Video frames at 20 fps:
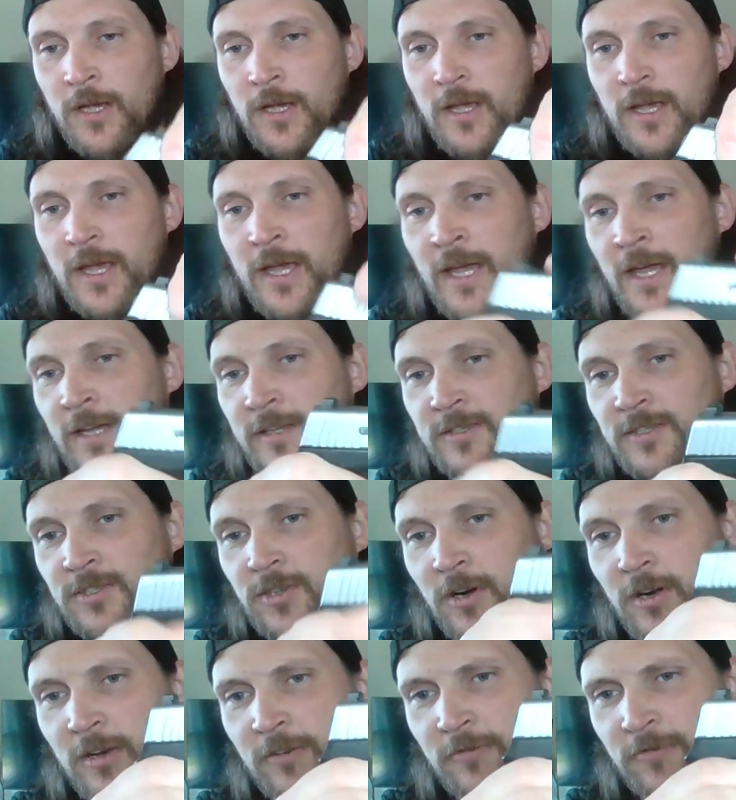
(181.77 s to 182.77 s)
And
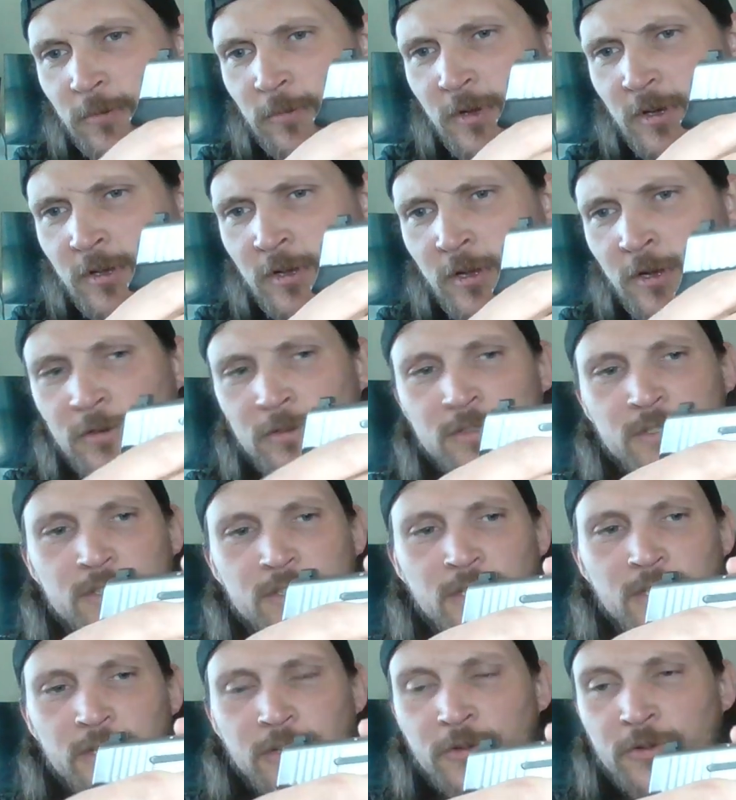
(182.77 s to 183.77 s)
starting from the closed,
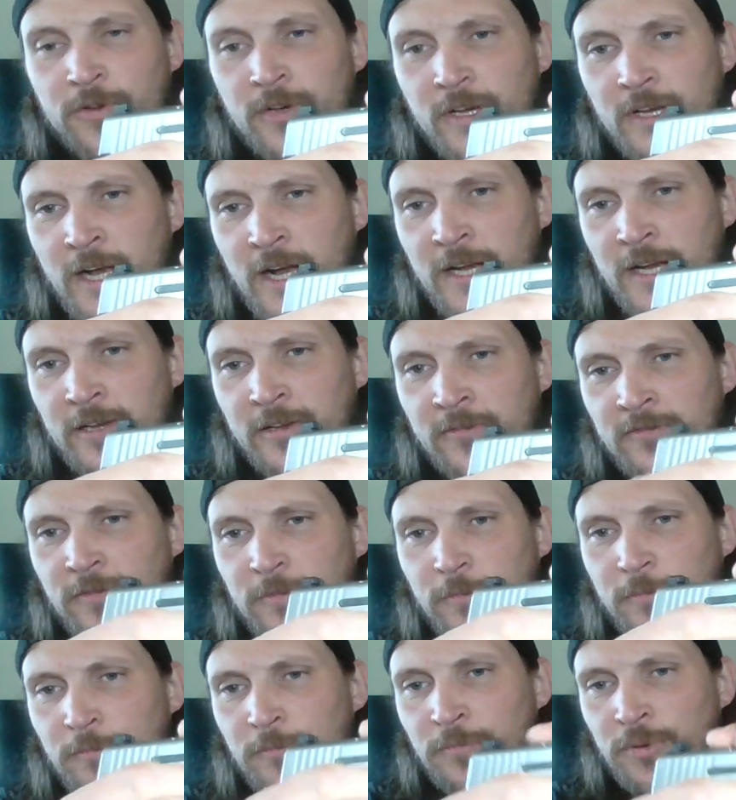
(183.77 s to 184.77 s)
you can kind of
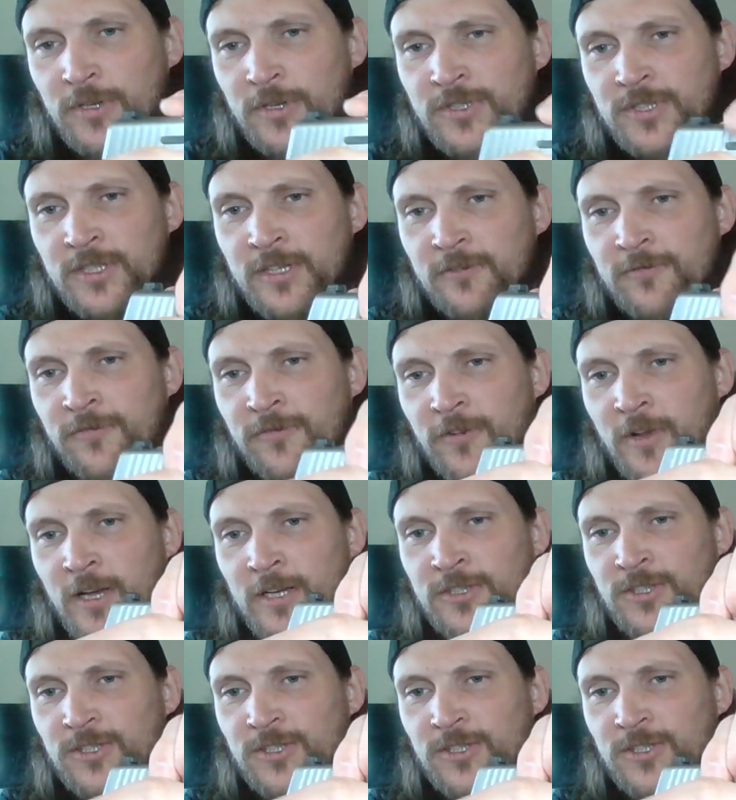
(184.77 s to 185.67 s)
push it flush